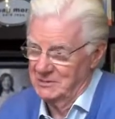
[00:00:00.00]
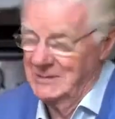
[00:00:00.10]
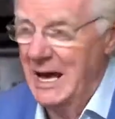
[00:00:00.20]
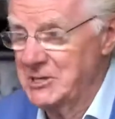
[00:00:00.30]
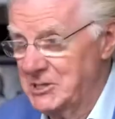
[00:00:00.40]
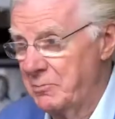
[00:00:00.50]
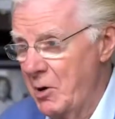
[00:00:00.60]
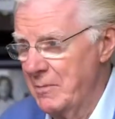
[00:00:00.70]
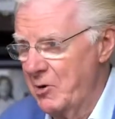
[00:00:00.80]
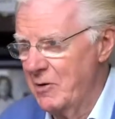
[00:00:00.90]
That is the
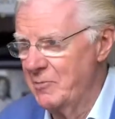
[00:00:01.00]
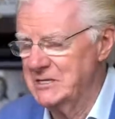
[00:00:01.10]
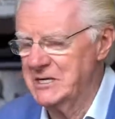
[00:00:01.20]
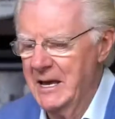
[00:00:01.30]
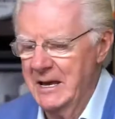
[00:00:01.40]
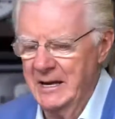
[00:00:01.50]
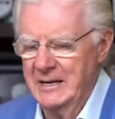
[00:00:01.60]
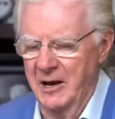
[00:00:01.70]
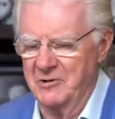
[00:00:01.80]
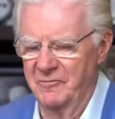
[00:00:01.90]
primary reason.
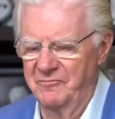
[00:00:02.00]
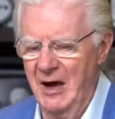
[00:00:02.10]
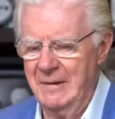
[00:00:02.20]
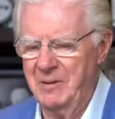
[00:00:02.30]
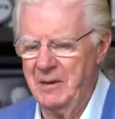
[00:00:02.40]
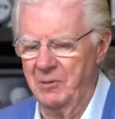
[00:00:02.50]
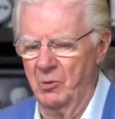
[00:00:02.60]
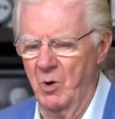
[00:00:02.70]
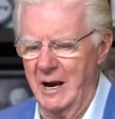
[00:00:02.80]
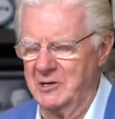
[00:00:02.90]
Now, you'll find people
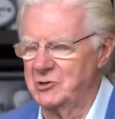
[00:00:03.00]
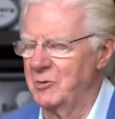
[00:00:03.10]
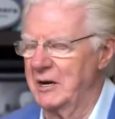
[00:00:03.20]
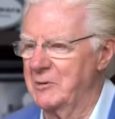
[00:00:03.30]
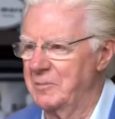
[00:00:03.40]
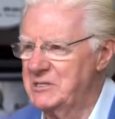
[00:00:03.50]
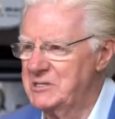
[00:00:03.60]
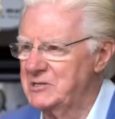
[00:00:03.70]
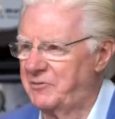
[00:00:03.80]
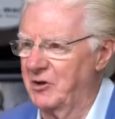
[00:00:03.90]
wanting to enter
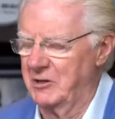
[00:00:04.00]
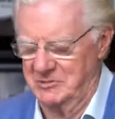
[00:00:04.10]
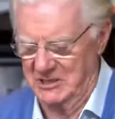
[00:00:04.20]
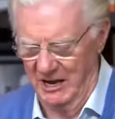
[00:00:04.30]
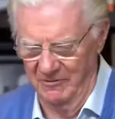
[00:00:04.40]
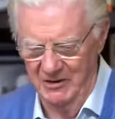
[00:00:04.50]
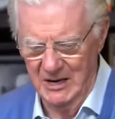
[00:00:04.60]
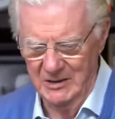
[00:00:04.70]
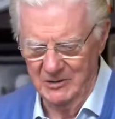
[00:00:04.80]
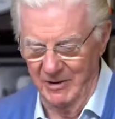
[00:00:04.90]
business for themselves.
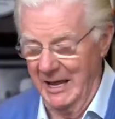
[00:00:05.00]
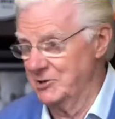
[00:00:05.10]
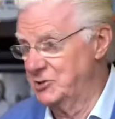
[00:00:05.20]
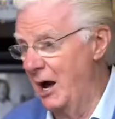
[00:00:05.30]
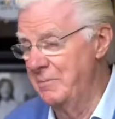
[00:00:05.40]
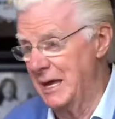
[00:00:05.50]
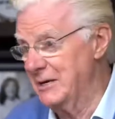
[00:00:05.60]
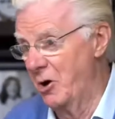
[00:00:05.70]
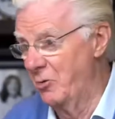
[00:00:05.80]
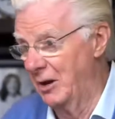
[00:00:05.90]
They're at a job they
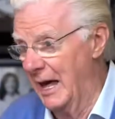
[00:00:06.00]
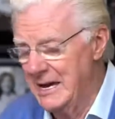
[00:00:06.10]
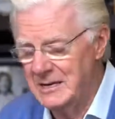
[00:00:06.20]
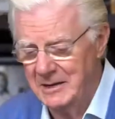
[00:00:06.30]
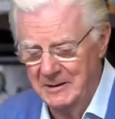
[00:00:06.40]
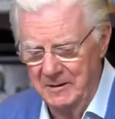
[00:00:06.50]
don't like.